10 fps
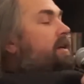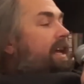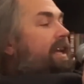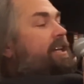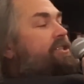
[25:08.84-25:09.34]

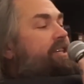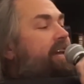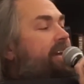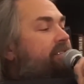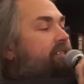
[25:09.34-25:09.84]

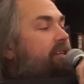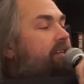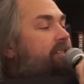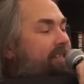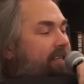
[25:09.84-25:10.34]

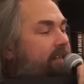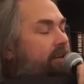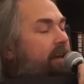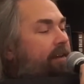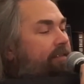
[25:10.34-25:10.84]

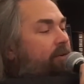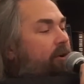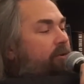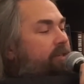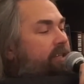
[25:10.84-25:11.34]

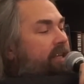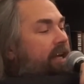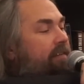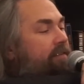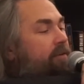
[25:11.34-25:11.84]
NIGHTFOOD.
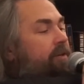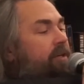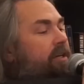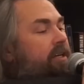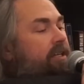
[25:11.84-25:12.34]
Night food.
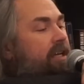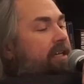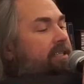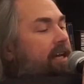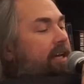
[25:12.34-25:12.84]

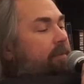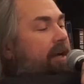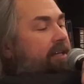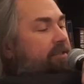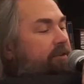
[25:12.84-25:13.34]
Nighttime
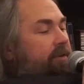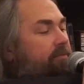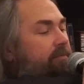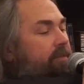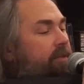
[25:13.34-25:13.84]
ice cream.